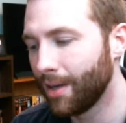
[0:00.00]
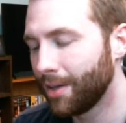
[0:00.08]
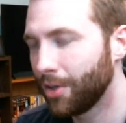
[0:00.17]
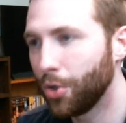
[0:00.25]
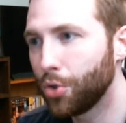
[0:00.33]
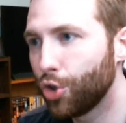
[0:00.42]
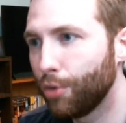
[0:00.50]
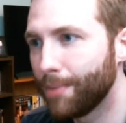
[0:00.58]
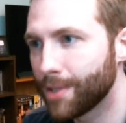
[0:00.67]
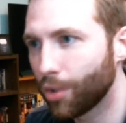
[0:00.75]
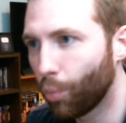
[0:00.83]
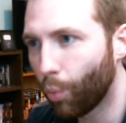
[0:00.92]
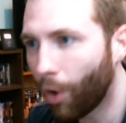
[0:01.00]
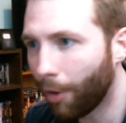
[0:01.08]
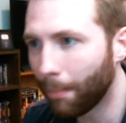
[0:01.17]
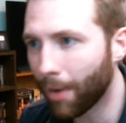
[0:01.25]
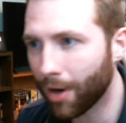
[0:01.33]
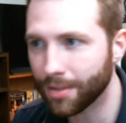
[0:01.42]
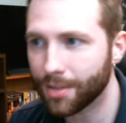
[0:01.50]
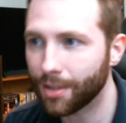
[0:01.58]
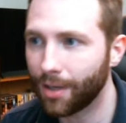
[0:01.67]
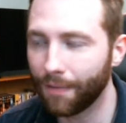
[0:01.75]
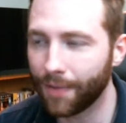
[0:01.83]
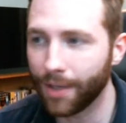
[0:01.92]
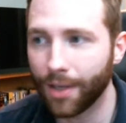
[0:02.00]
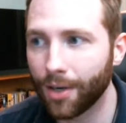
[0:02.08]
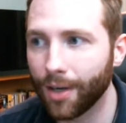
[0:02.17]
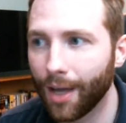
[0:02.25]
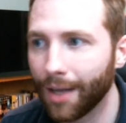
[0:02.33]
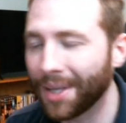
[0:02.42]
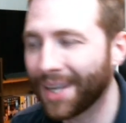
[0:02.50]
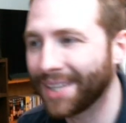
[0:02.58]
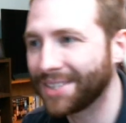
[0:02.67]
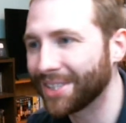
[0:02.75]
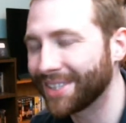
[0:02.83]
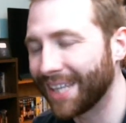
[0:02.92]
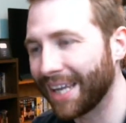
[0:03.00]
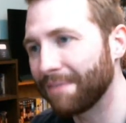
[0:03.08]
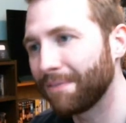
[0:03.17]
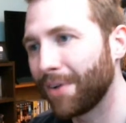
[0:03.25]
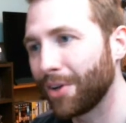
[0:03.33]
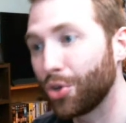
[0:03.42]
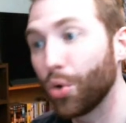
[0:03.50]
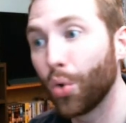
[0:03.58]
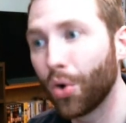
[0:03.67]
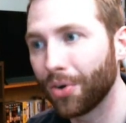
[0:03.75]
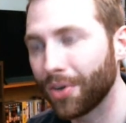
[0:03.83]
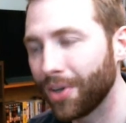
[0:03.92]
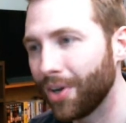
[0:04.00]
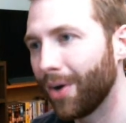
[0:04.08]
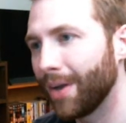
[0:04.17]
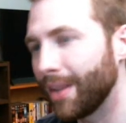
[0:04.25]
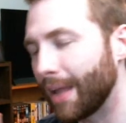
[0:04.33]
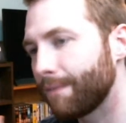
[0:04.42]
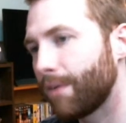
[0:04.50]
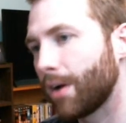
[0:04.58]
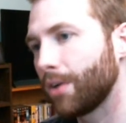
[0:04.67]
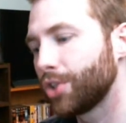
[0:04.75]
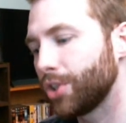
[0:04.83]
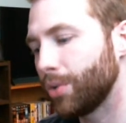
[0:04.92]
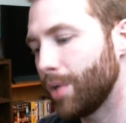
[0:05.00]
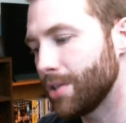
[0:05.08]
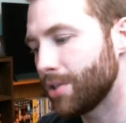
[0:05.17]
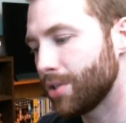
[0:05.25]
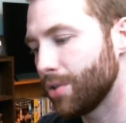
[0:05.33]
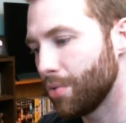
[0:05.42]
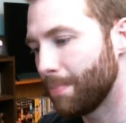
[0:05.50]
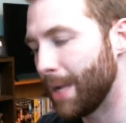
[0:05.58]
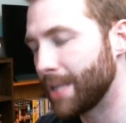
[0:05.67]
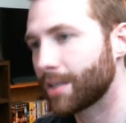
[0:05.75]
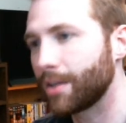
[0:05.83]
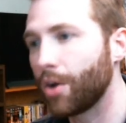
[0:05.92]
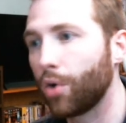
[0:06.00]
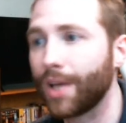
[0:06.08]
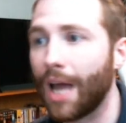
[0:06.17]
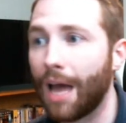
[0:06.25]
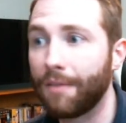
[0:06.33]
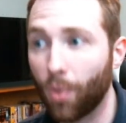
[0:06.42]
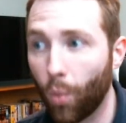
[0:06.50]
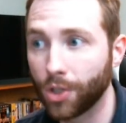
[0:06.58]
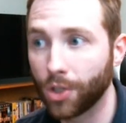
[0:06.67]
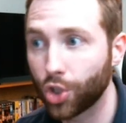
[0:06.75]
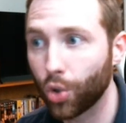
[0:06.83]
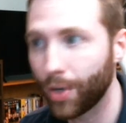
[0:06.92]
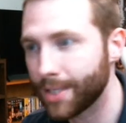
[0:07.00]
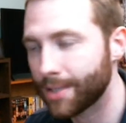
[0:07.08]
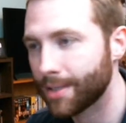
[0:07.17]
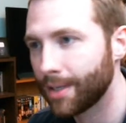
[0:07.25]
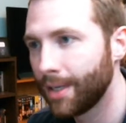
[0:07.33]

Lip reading: YouTube is the Walmart of the internet. Like, it's just like Google, it like funnels you into basically only having one choice.